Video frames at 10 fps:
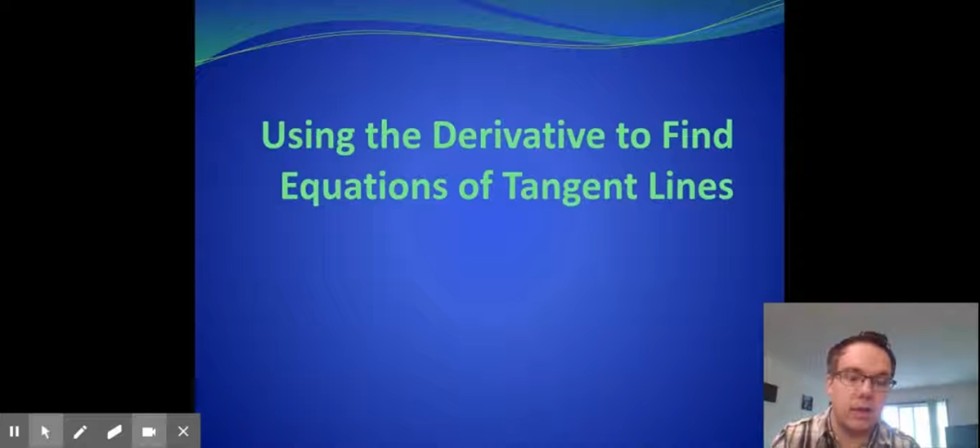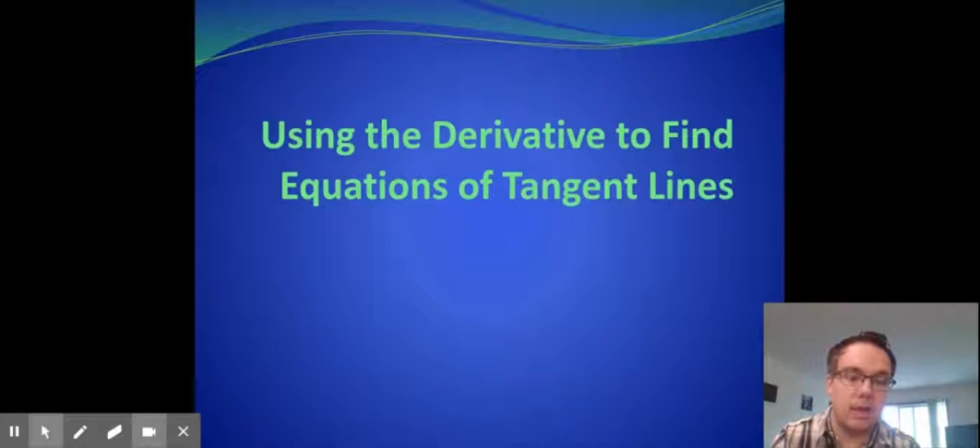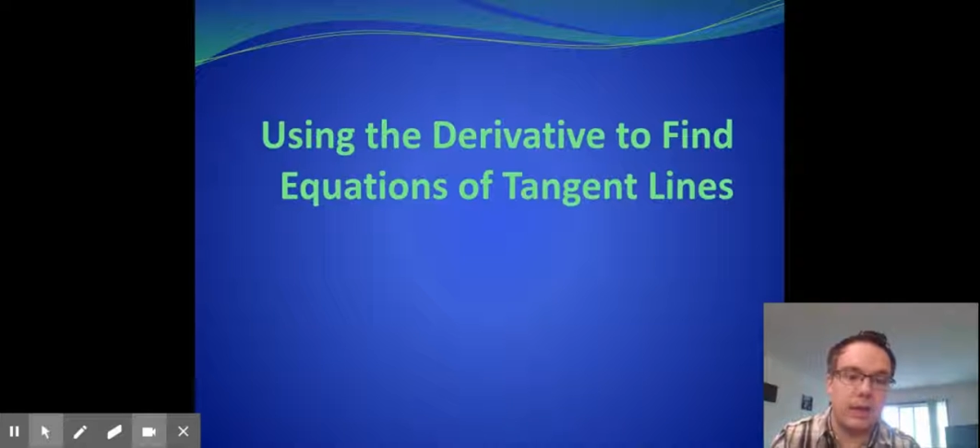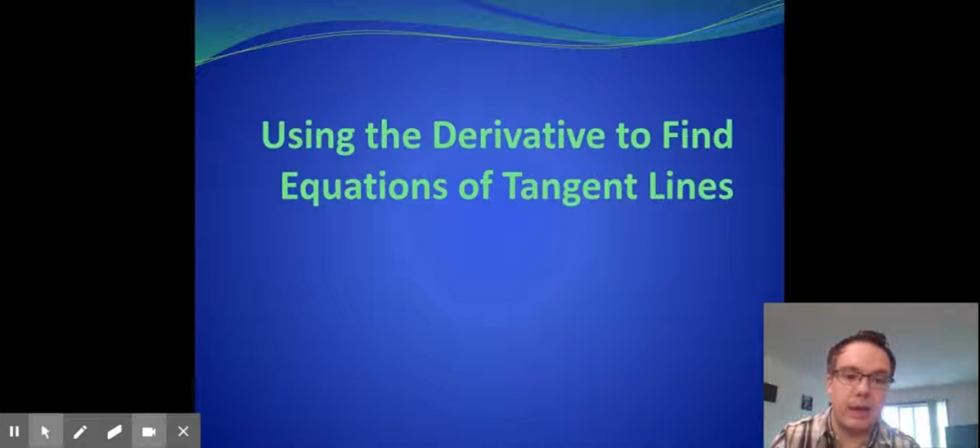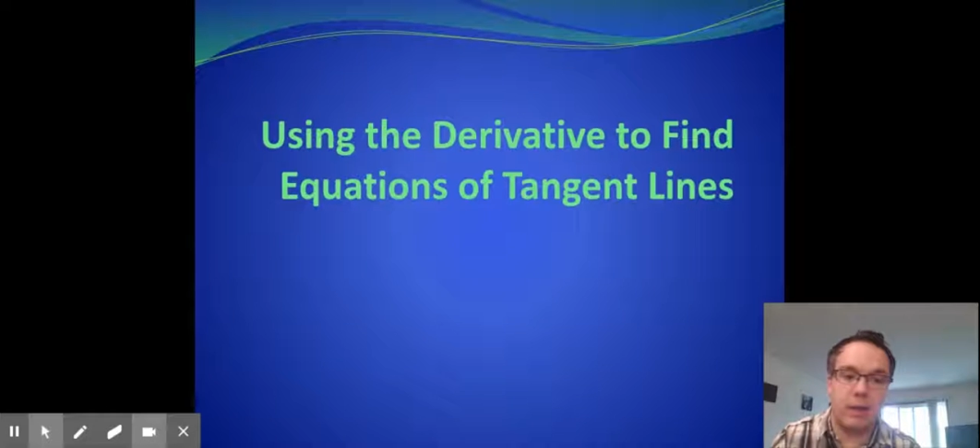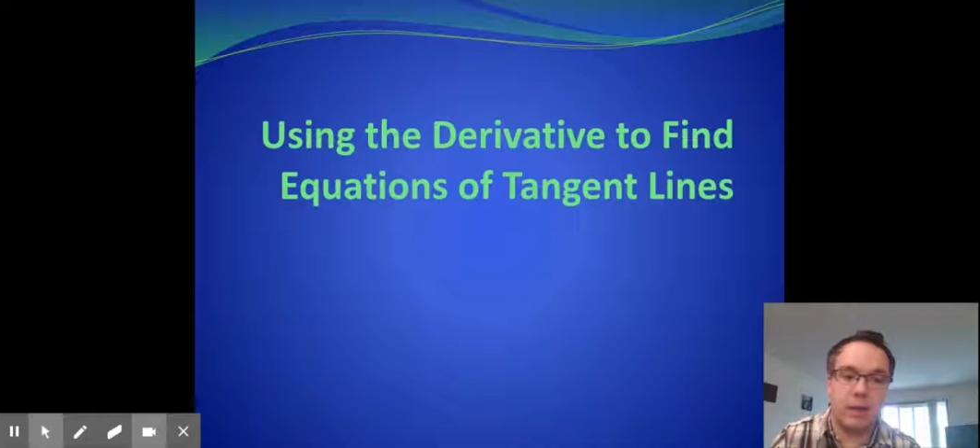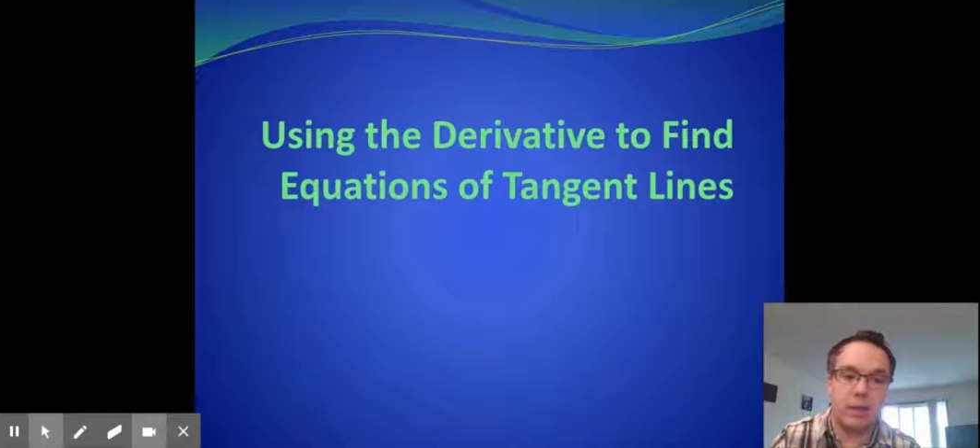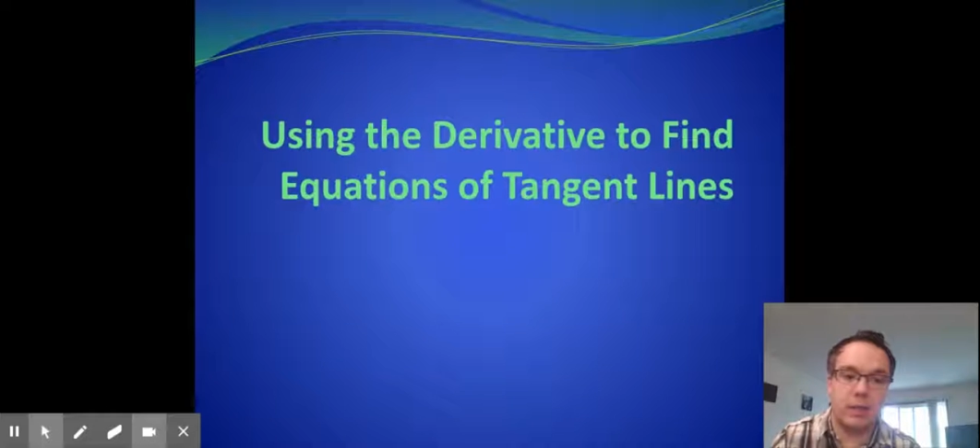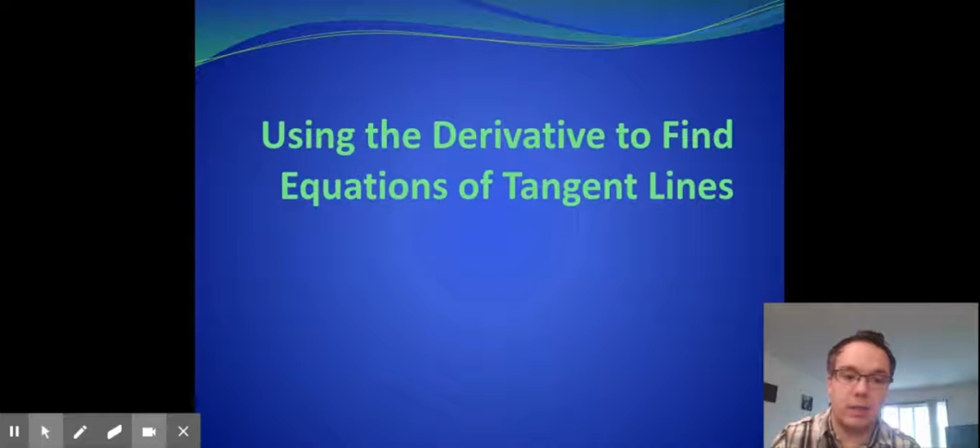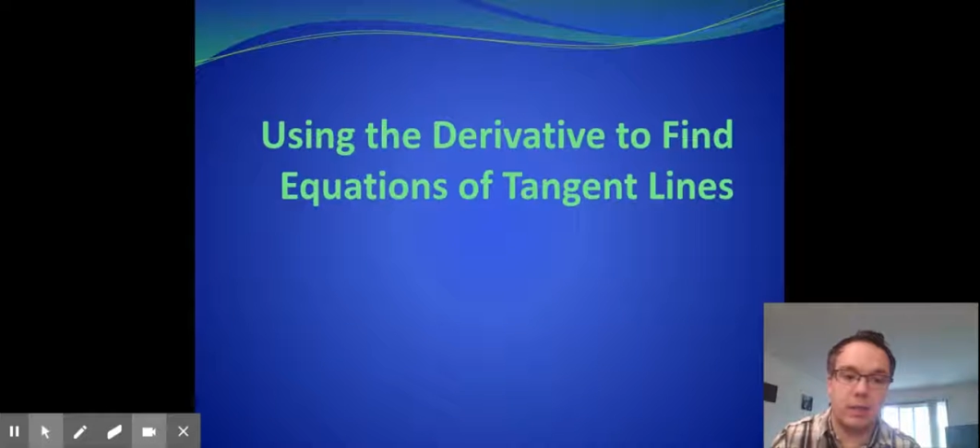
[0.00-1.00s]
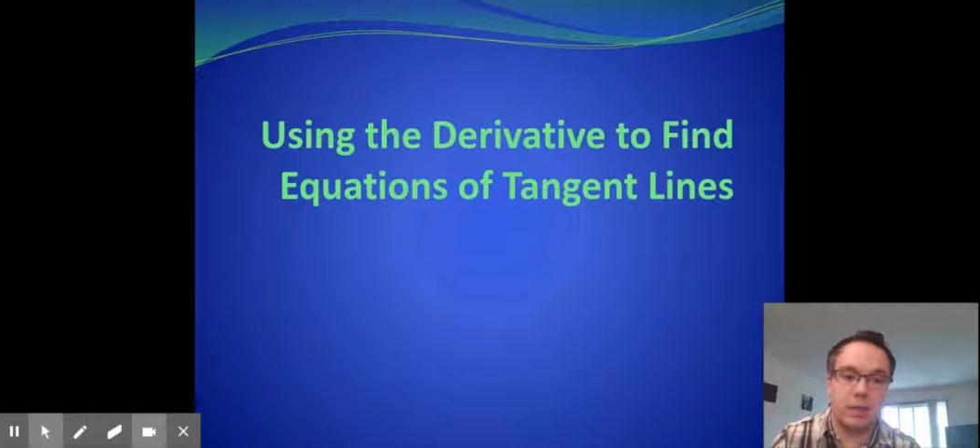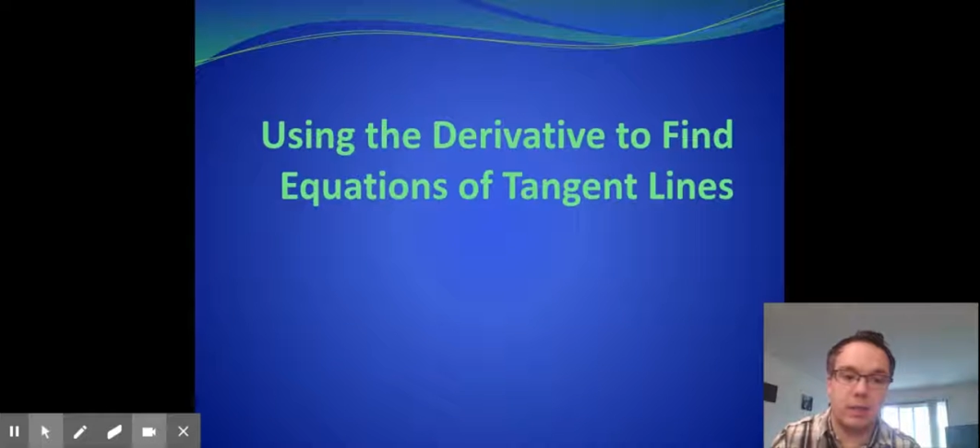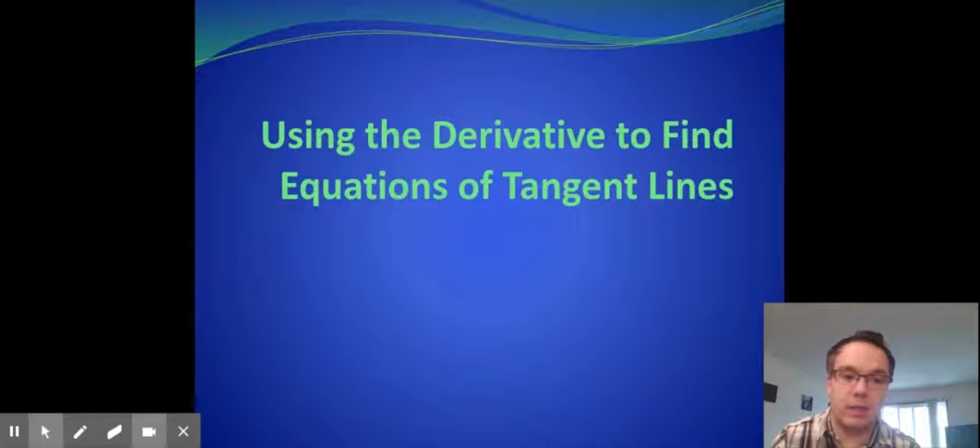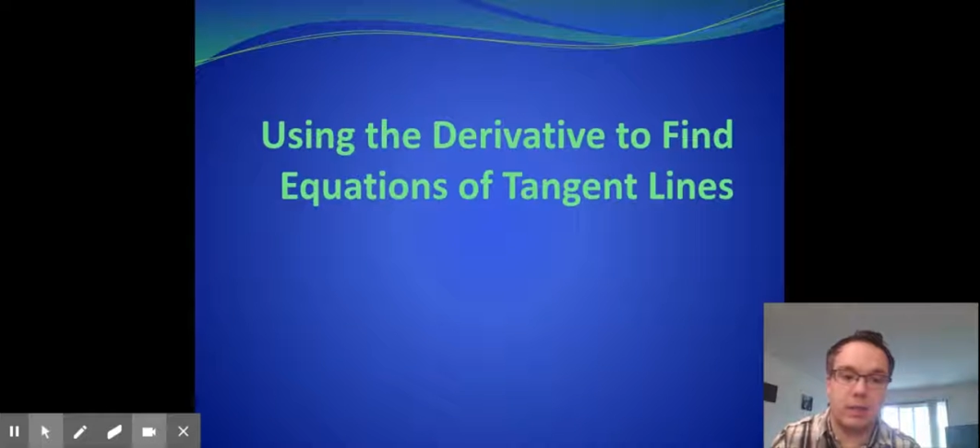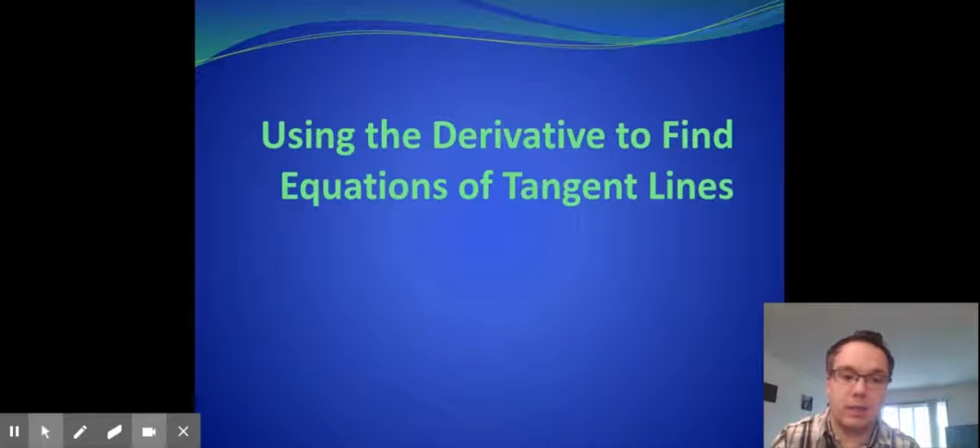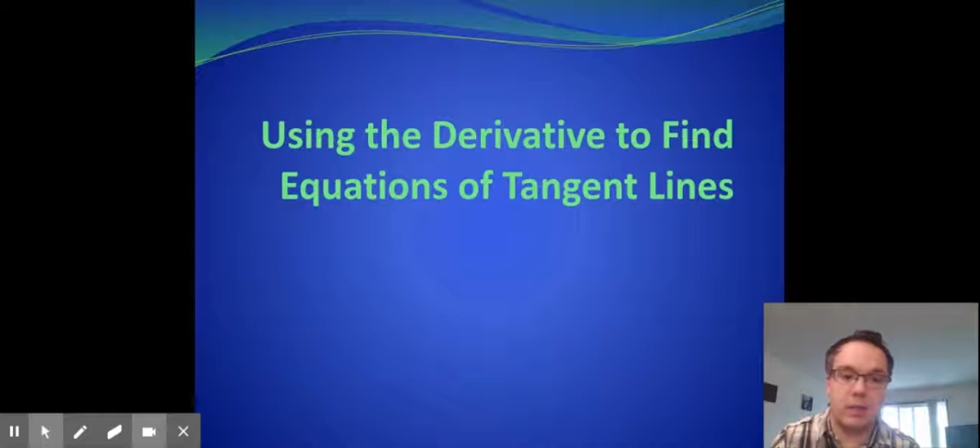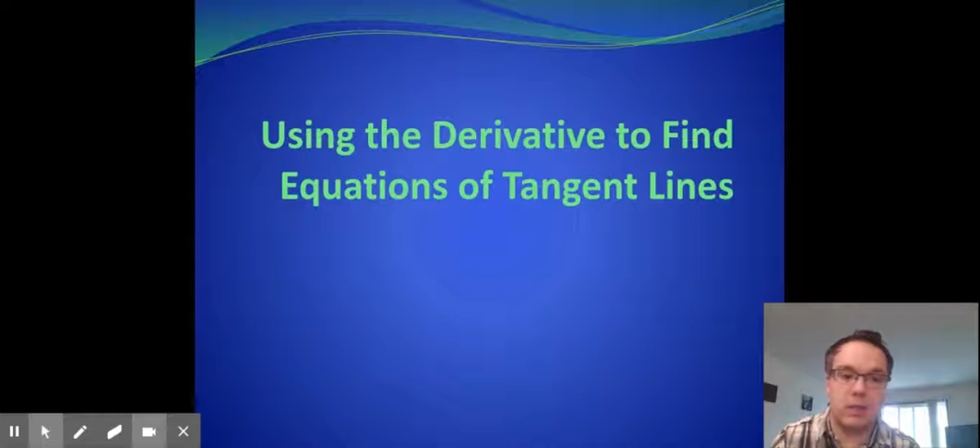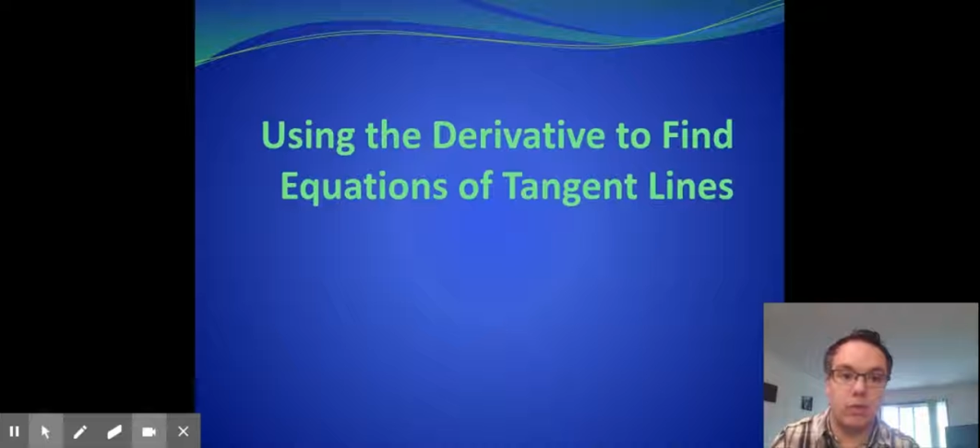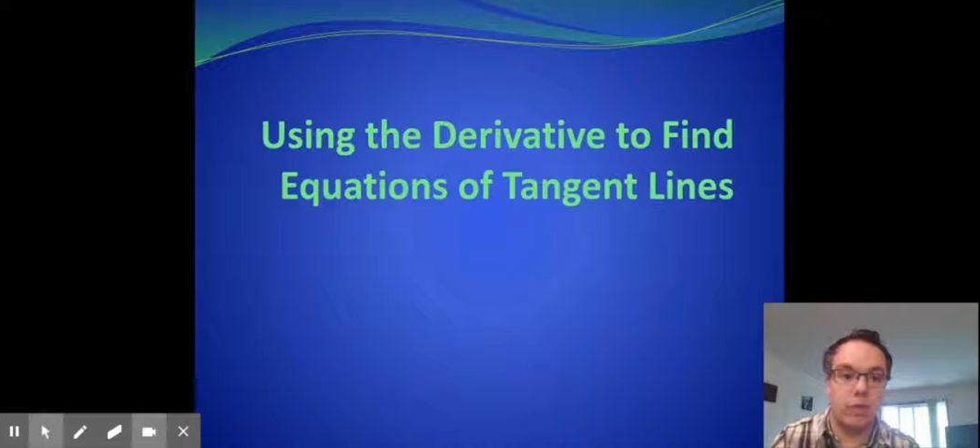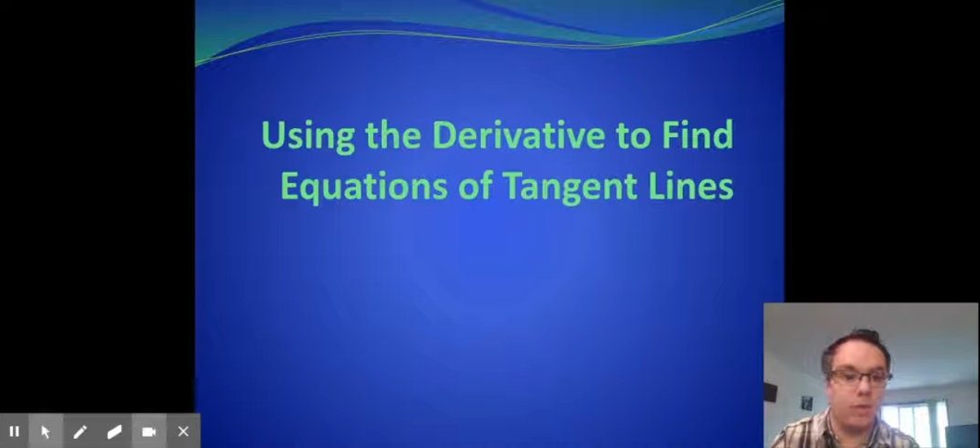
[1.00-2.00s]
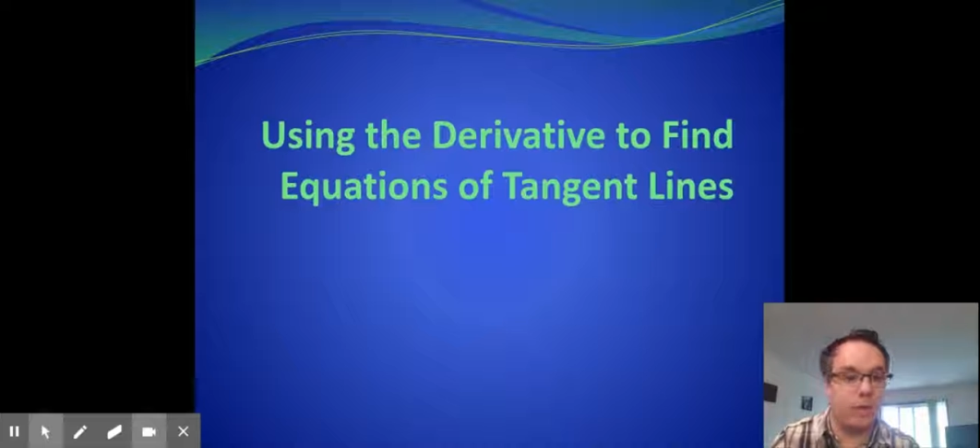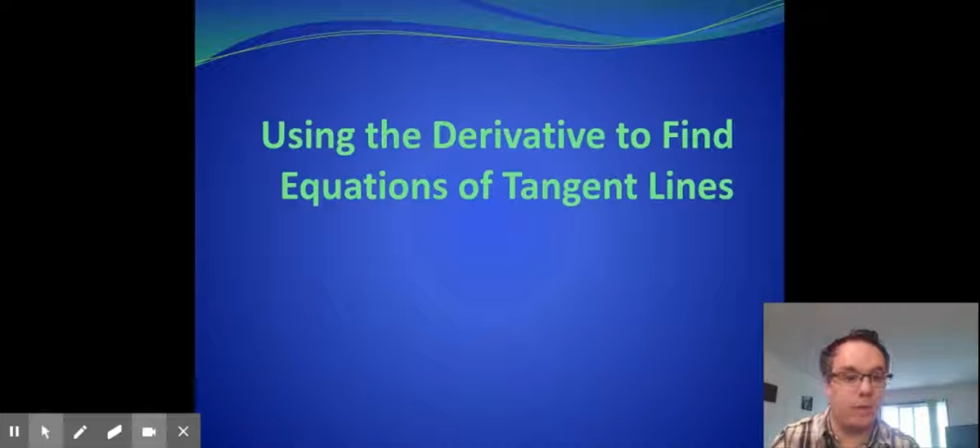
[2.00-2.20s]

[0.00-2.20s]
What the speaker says: Now we're actually going to use our derivative